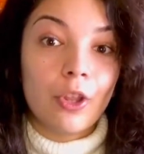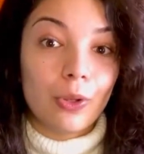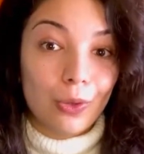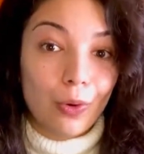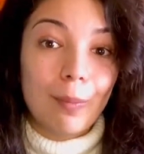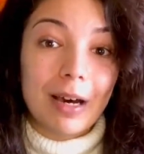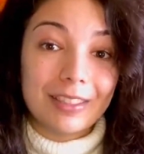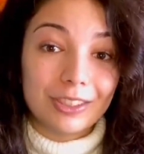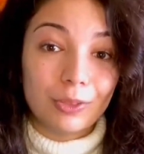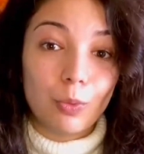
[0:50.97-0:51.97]
no
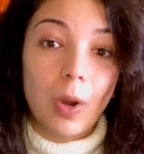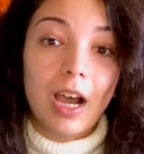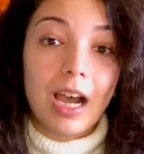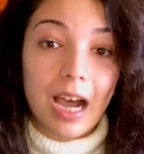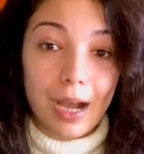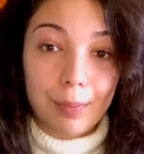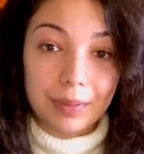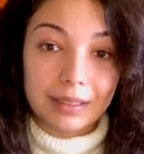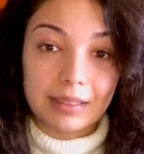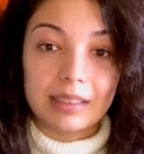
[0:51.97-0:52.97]
matter what happens